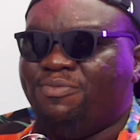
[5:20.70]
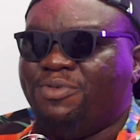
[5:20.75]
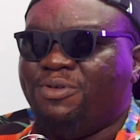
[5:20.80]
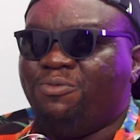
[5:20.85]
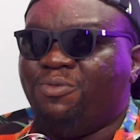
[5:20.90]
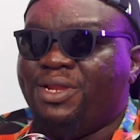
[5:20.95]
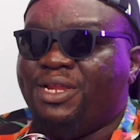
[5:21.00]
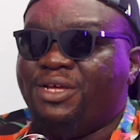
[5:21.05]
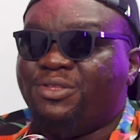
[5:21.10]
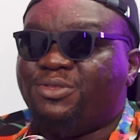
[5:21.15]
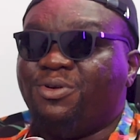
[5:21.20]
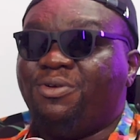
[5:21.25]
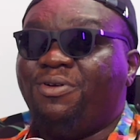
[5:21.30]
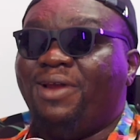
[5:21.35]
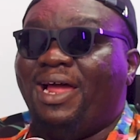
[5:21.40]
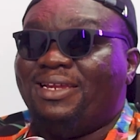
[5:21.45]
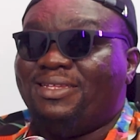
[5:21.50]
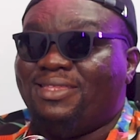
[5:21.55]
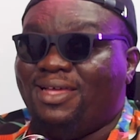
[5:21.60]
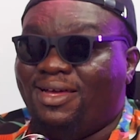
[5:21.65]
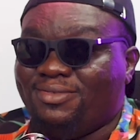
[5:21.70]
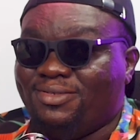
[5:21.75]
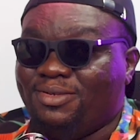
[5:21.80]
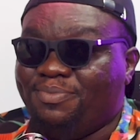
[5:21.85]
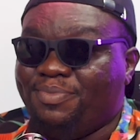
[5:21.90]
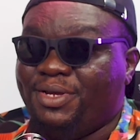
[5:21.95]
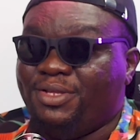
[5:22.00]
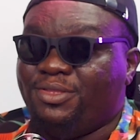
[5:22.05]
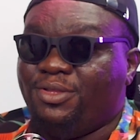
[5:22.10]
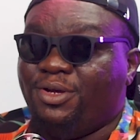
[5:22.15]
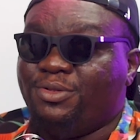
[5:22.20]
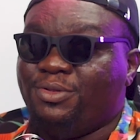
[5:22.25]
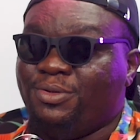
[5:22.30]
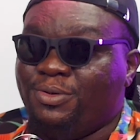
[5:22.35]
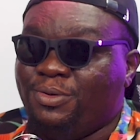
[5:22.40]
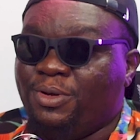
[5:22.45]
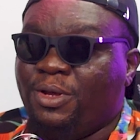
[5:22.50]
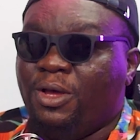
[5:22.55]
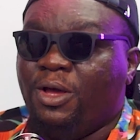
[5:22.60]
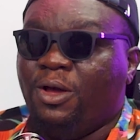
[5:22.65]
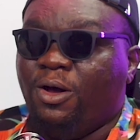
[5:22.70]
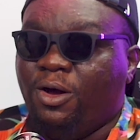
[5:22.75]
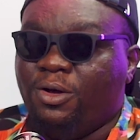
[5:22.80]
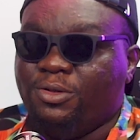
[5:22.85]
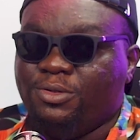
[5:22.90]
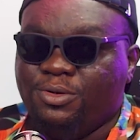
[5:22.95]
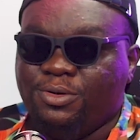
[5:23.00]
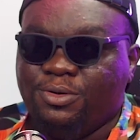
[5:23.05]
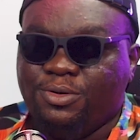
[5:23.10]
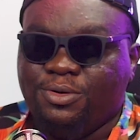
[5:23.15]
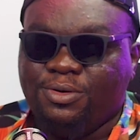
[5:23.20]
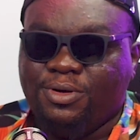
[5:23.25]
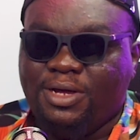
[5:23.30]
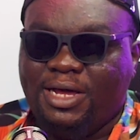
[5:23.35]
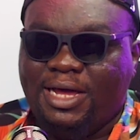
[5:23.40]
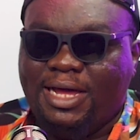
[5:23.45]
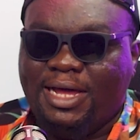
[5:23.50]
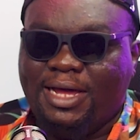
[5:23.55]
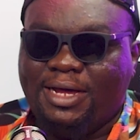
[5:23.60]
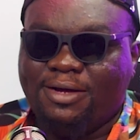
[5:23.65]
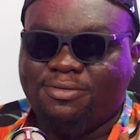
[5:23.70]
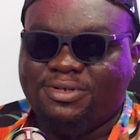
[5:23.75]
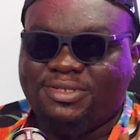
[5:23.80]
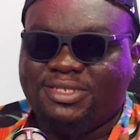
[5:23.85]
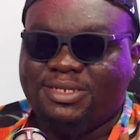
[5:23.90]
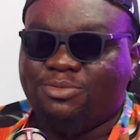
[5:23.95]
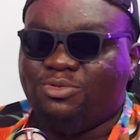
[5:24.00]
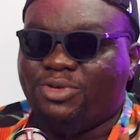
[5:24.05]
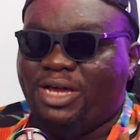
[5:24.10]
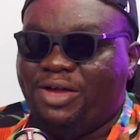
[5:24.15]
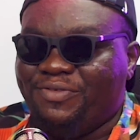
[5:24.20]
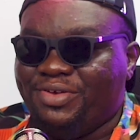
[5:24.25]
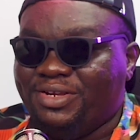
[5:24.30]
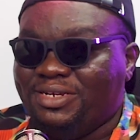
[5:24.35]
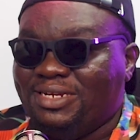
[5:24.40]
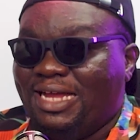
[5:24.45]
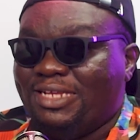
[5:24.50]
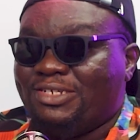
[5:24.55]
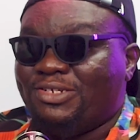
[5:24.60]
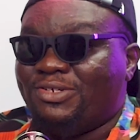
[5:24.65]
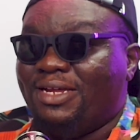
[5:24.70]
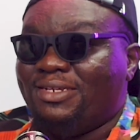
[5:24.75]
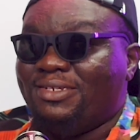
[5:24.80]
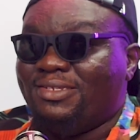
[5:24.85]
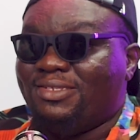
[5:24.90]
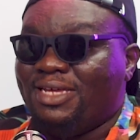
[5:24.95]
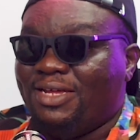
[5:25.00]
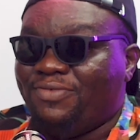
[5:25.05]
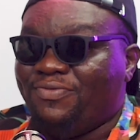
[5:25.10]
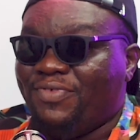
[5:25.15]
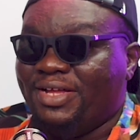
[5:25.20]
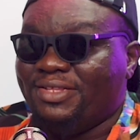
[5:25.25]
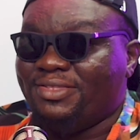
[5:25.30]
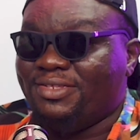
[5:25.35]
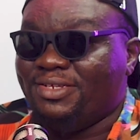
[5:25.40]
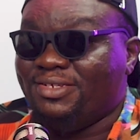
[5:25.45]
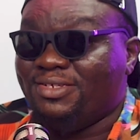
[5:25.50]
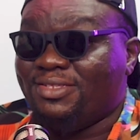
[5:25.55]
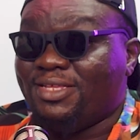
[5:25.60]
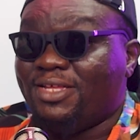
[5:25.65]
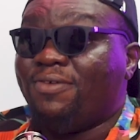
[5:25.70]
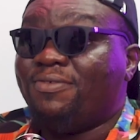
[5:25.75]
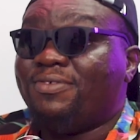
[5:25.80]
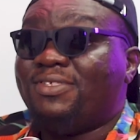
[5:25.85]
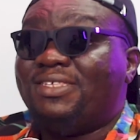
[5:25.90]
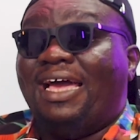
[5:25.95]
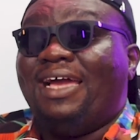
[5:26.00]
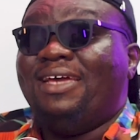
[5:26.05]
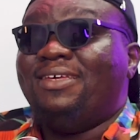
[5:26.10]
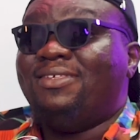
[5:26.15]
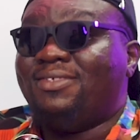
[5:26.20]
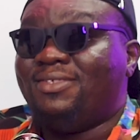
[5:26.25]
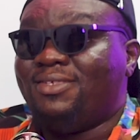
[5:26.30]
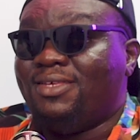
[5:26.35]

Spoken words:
been willing to grind it out a bit. Although we seem to have a natural disadvantage in terms of size.